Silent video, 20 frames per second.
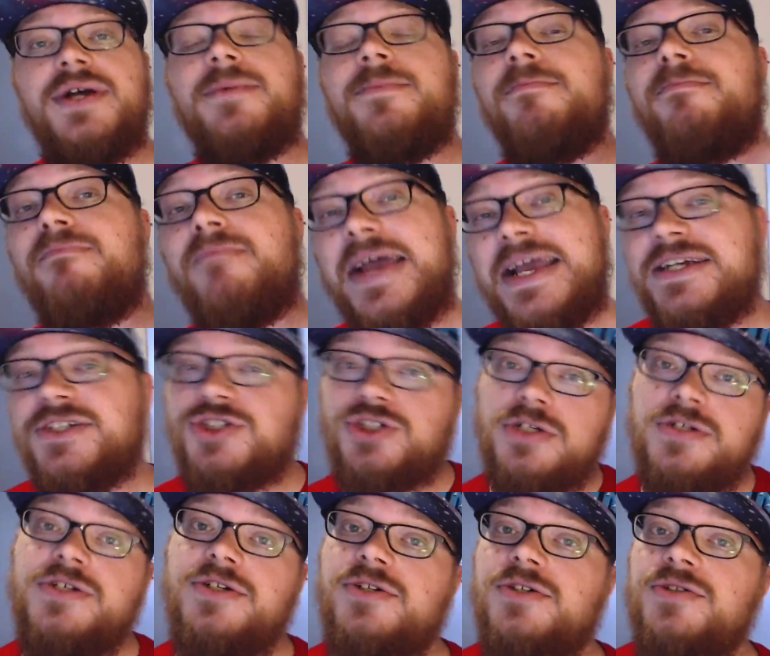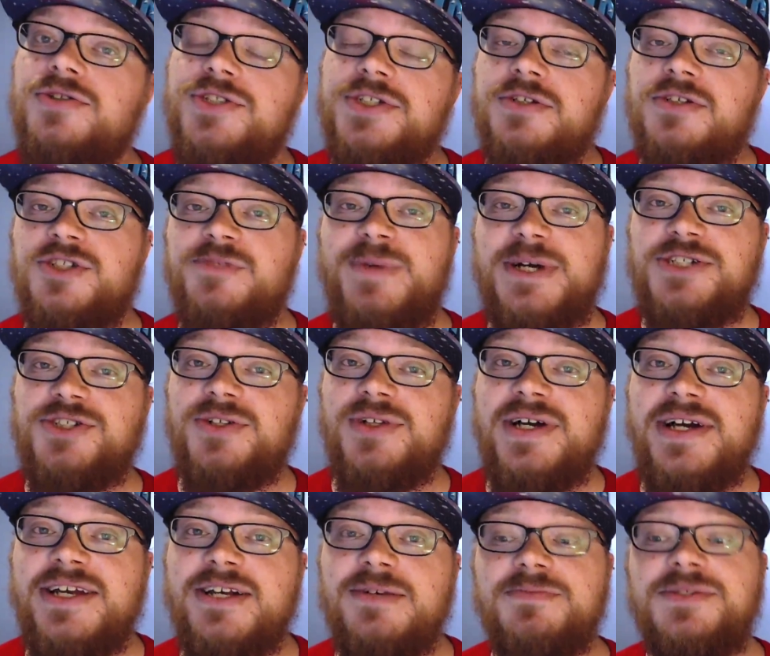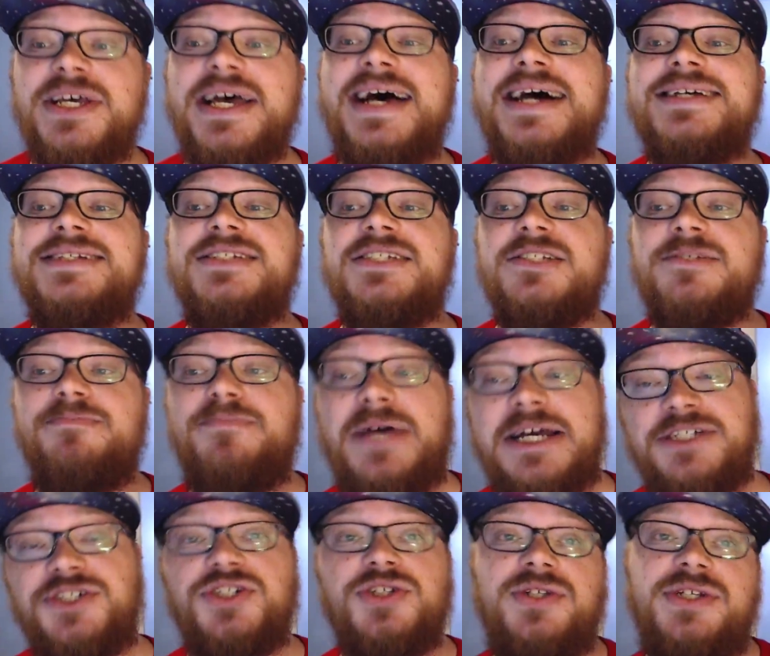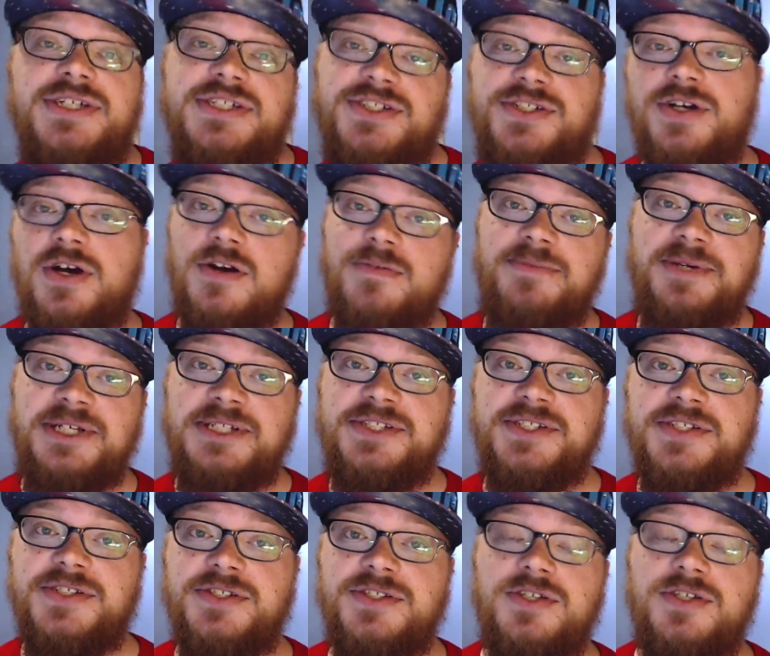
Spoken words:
Make sure you're using your special items, especially star pieces.